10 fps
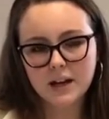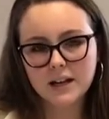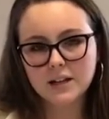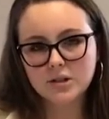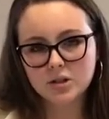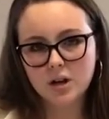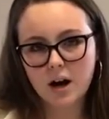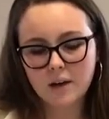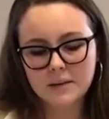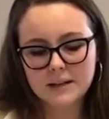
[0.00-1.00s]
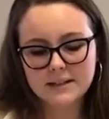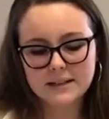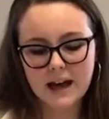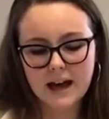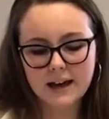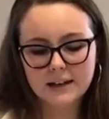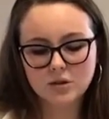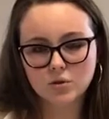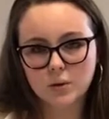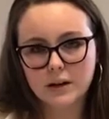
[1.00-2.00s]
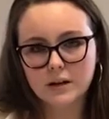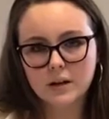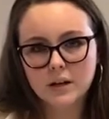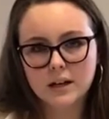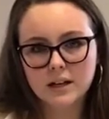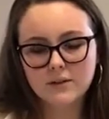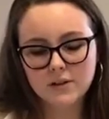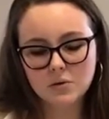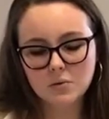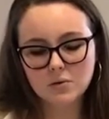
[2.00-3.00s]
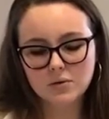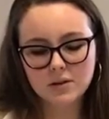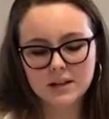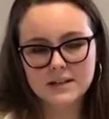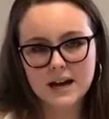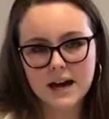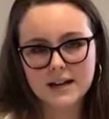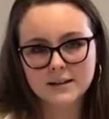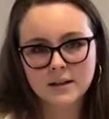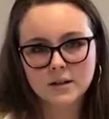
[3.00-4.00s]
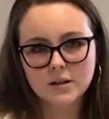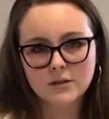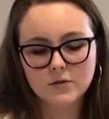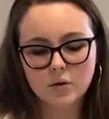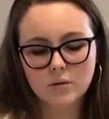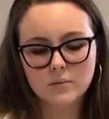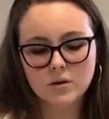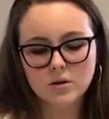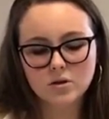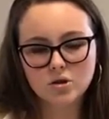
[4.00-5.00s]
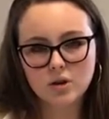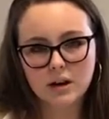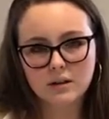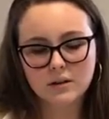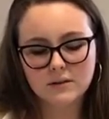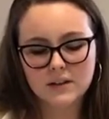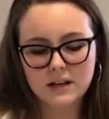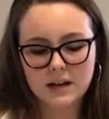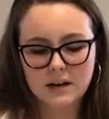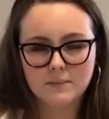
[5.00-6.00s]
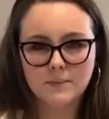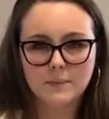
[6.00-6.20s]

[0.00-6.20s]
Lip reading: and its job is to add and join individual nucleotides to form the new strand of DNA.